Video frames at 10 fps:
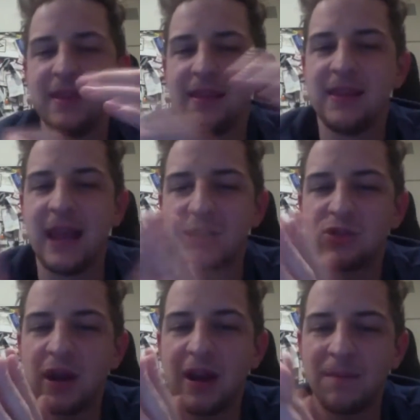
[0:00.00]
That's
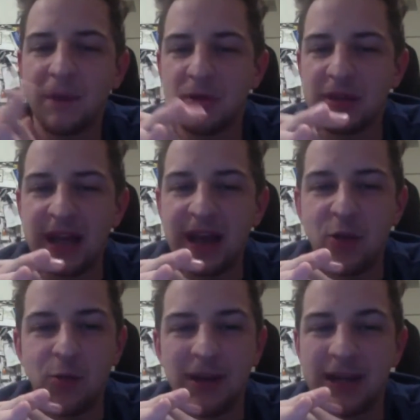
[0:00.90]
right up there with the guy who
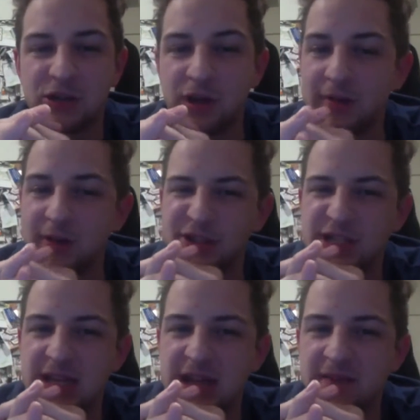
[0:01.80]
played Trevor in
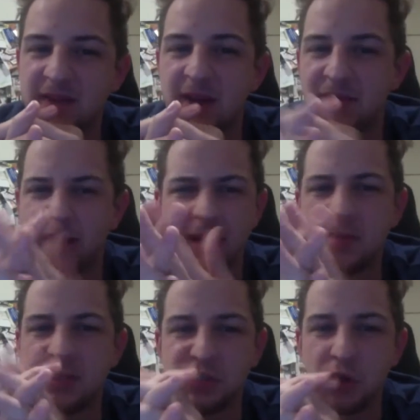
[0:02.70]
GTA 5, randomly
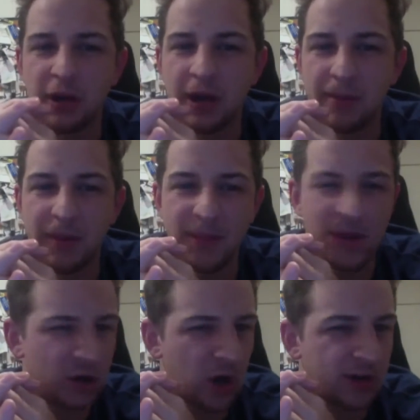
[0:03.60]
showing up in Better
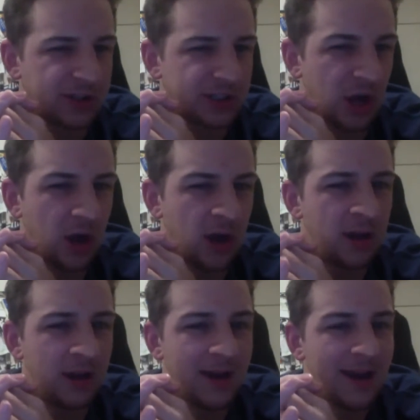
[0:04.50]
Call Saul.
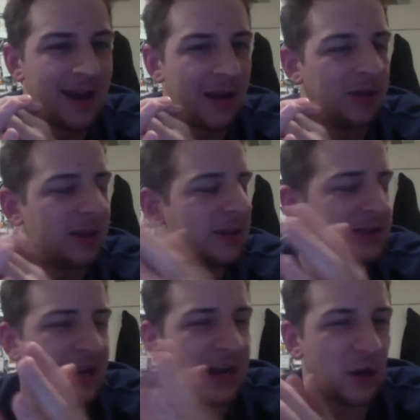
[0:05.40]
Little did
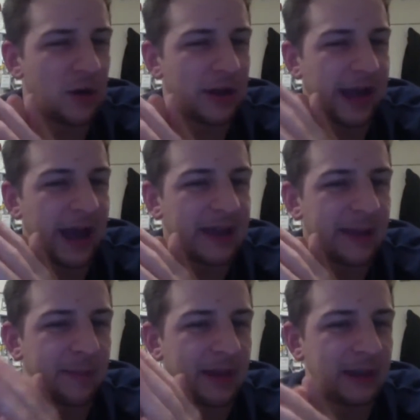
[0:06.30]
I know the guy that
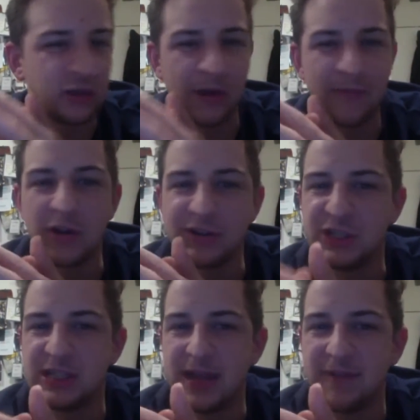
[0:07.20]
played Trevor in
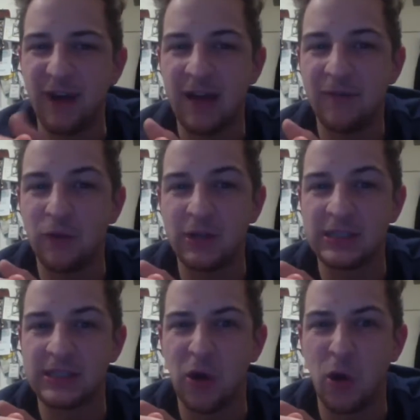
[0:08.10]
GTA 5
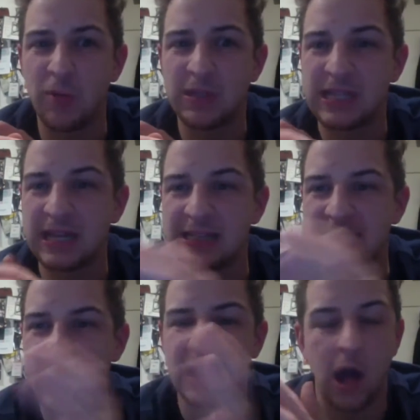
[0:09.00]
was almost an
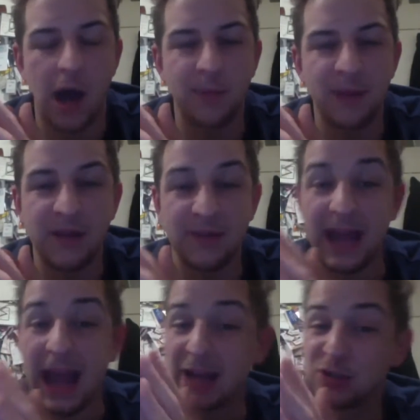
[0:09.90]
exact copy of the
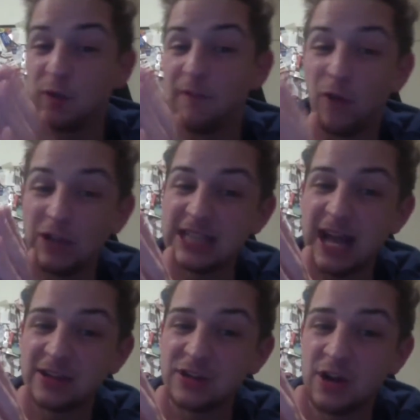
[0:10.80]
actual voice
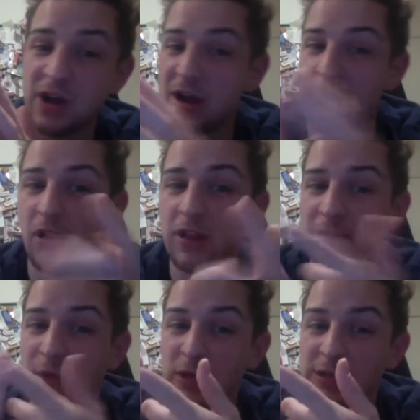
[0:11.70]
actor, not only
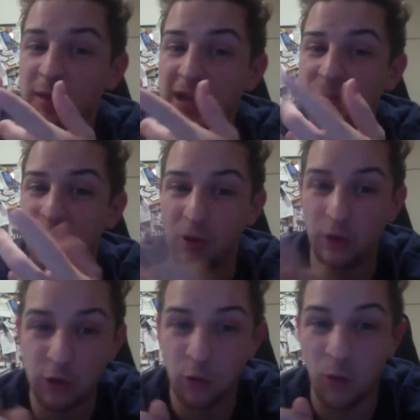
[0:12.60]
voice-wise, but
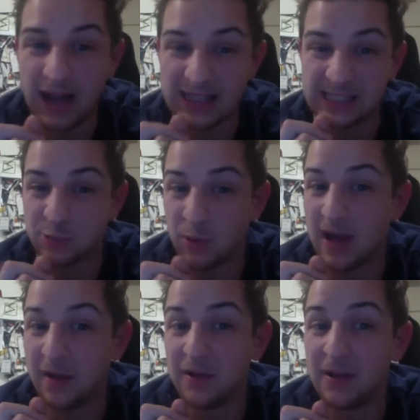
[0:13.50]
look-wise as
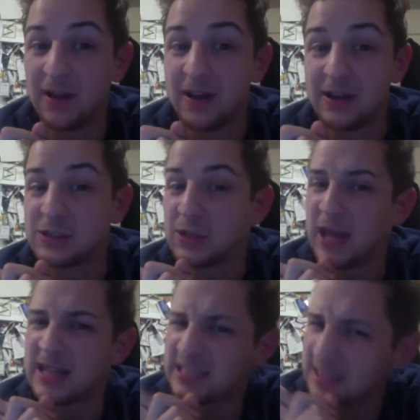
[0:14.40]
well. So
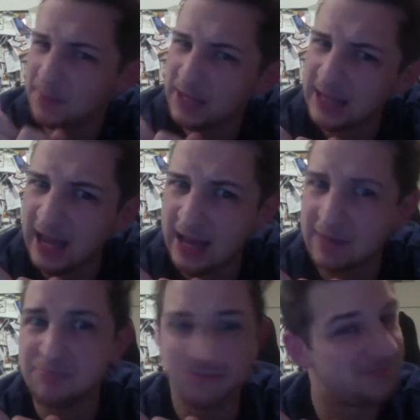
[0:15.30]
that's something that,
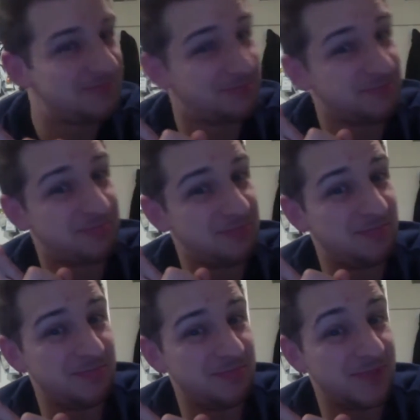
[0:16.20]

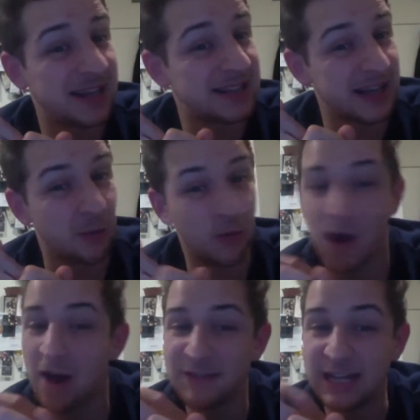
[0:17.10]
like I said, we're
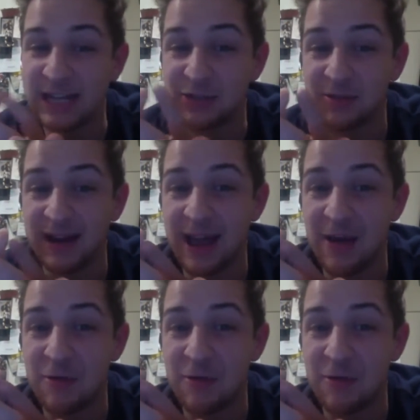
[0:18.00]
off tangent right now.